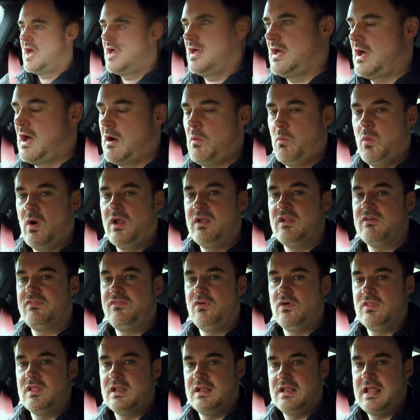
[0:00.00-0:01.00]
how
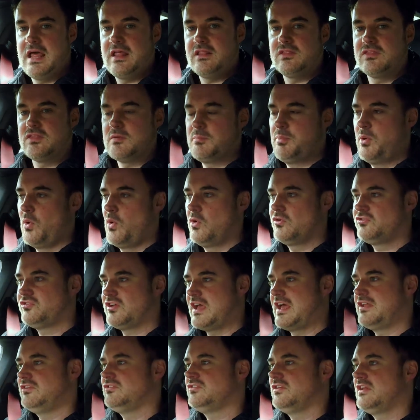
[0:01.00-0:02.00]
wonderful the length the Porsche
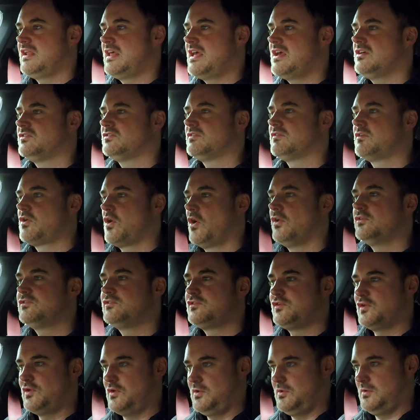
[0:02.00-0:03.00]
engineers have gone
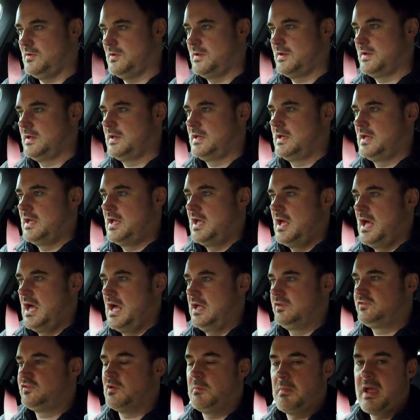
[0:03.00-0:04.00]

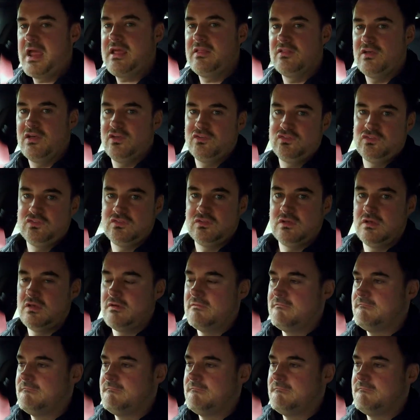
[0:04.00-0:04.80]
to make this